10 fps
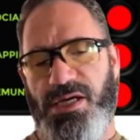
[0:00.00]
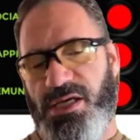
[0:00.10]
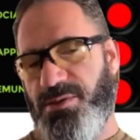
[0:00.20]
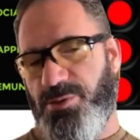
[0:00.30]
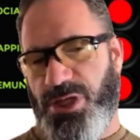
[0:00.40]

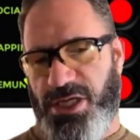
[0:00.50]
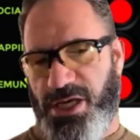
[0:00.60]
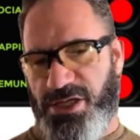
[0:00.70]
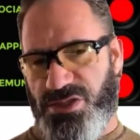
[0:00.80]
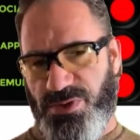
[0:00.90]

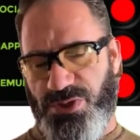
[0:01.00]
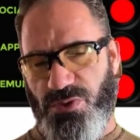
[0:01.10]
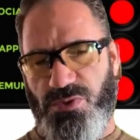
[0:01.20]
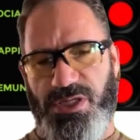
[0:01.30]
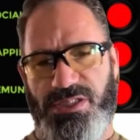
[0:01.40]
communication with the
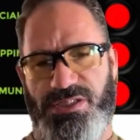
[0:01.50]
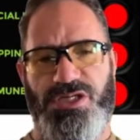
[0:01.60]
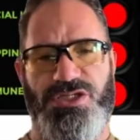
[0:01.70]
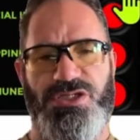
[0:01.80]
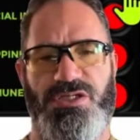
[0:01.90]

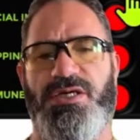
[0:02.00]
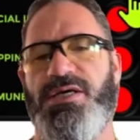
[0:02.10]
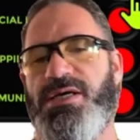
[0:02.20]
organization,